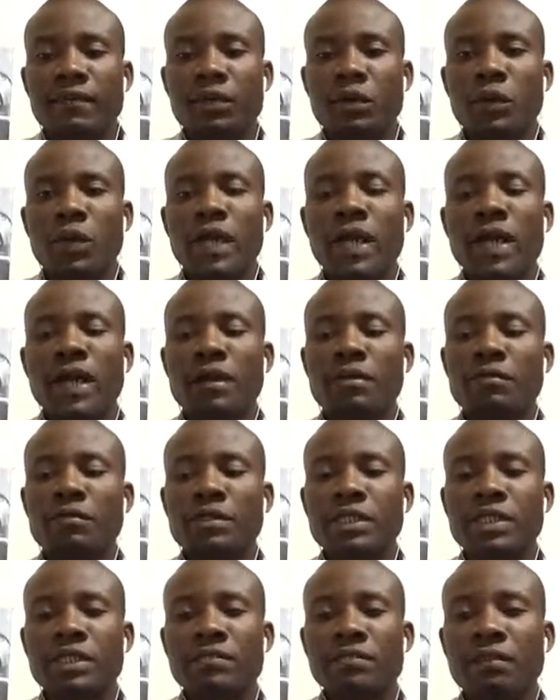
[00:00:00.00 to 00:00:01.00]
We have
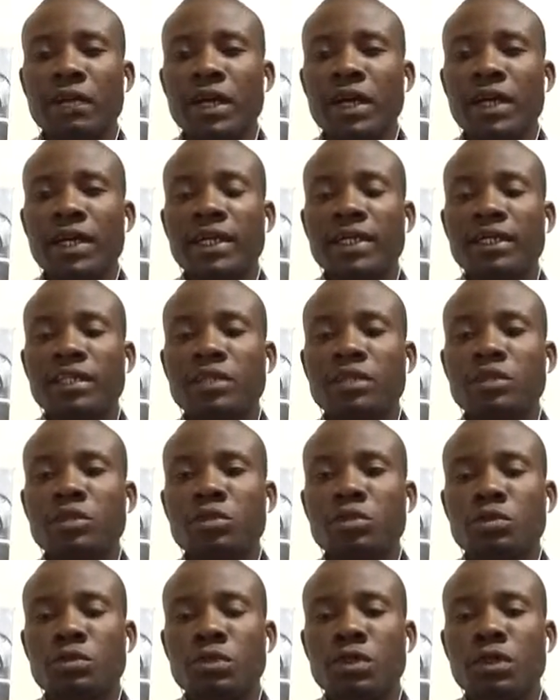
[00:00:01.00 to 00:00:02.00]
this phi
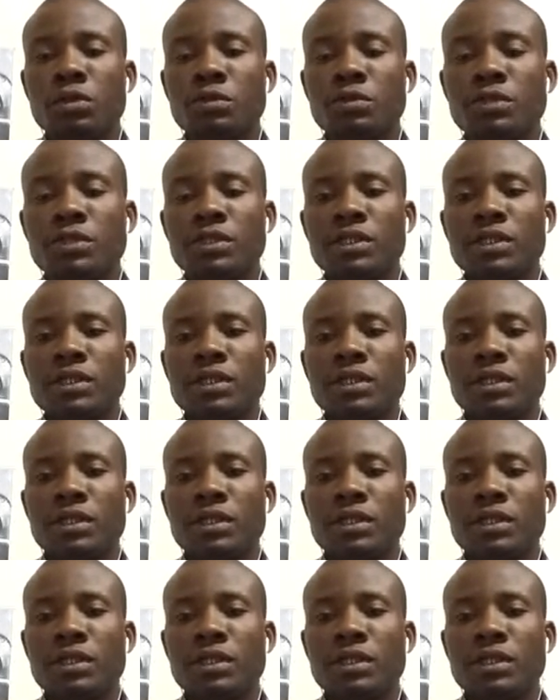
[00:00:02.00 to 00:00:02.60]
introduced